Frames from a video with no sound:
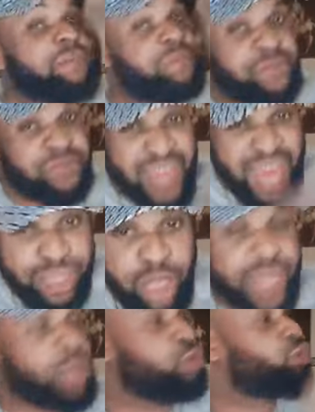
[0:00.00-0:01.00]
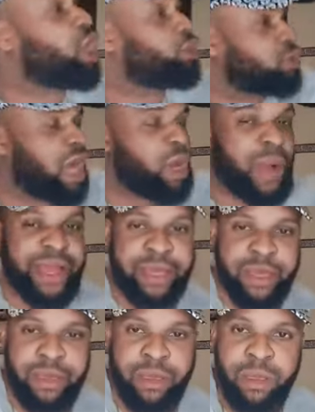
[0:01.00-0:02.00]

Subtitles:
Fear, not let you talk to that one again.